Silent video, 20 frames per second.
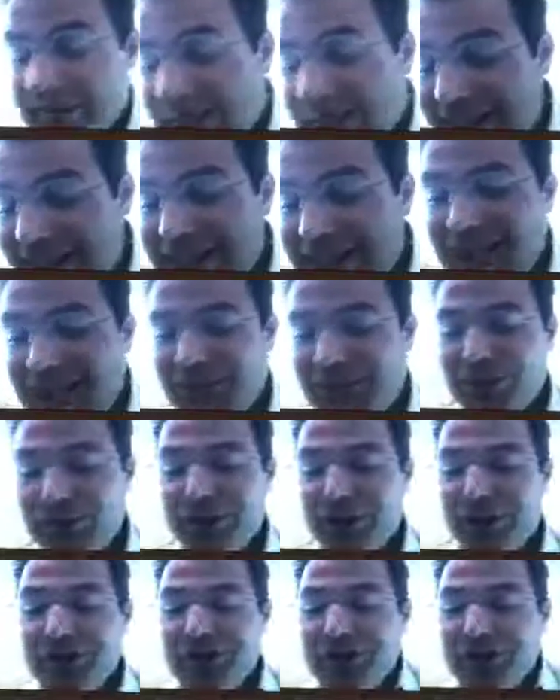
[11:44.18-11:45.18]
Let's say
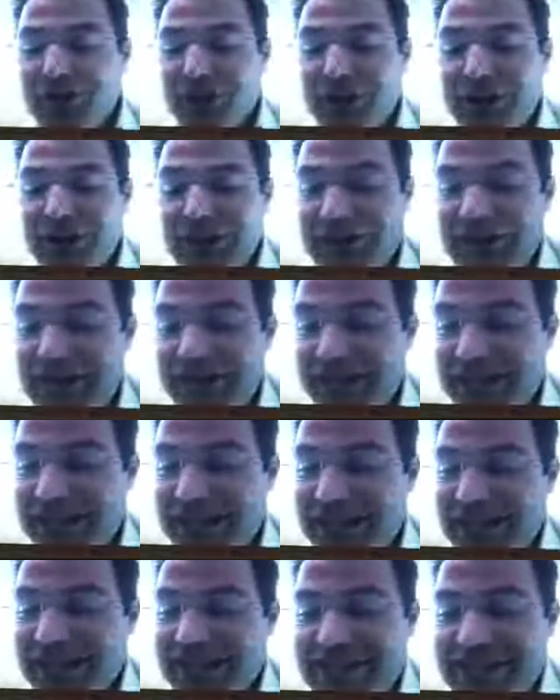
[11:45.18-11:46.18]
we don't have
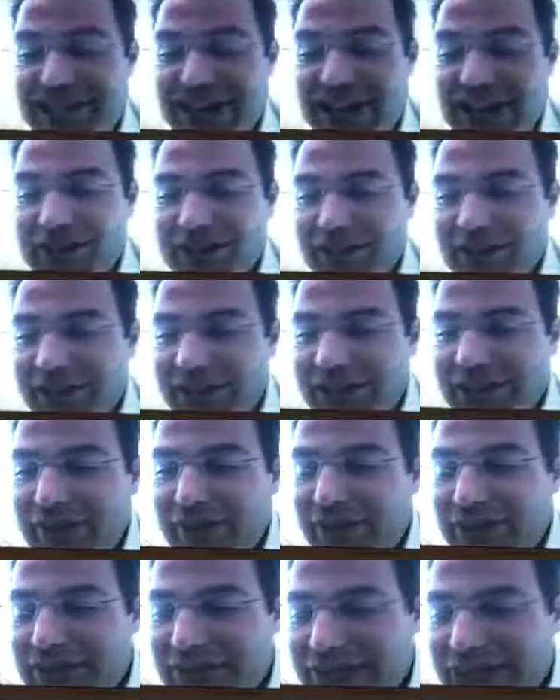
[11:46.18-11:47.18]
experience. It's actually the
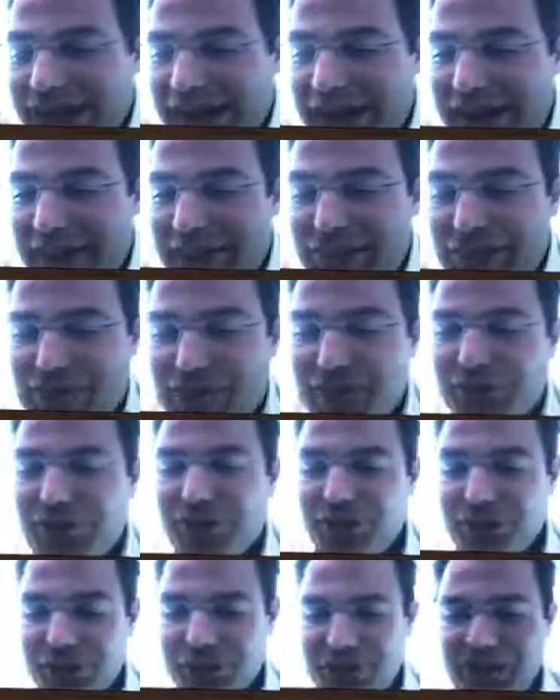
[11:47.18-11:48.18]
first time.
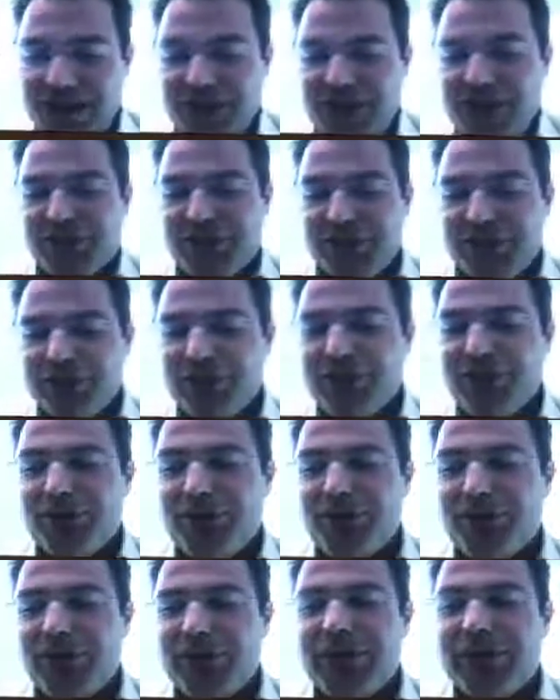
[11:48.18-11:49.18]
So it's good if
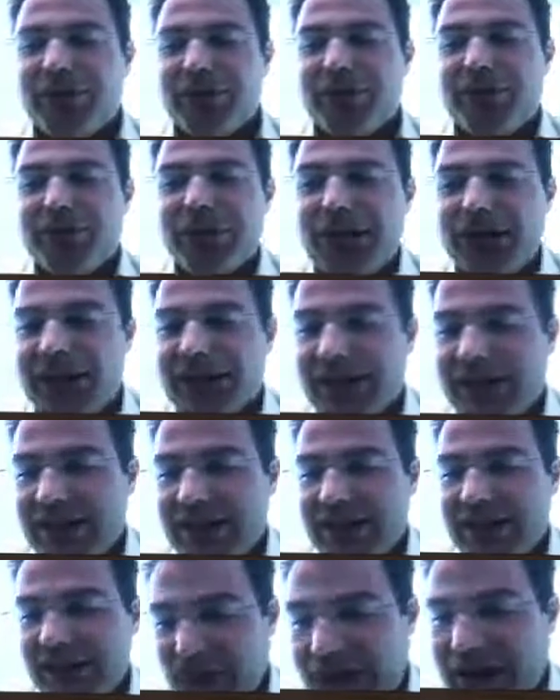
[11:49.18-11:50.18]
we repeat
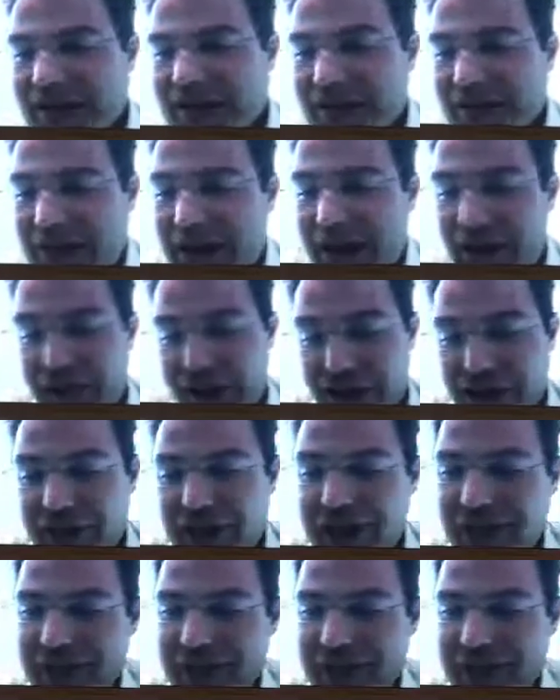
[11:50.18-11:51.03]
that once a month.